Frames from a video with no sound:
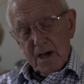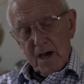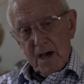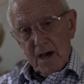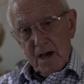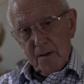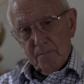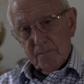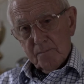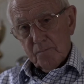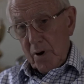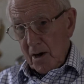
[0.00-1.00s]

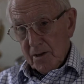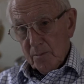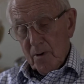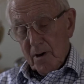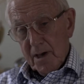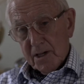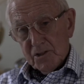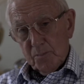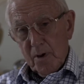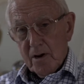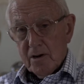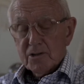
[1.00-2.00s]
Part of my
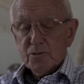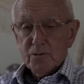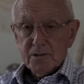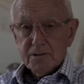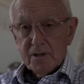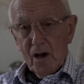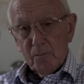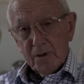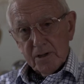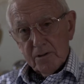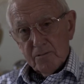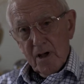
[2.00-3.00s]
experience was
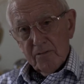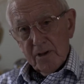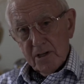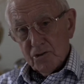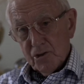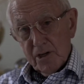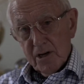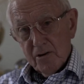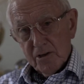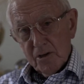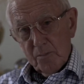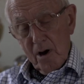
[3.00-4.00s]
helping to run the
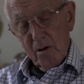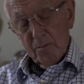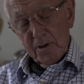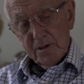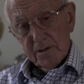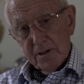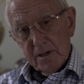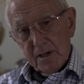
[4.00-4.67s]
engineering department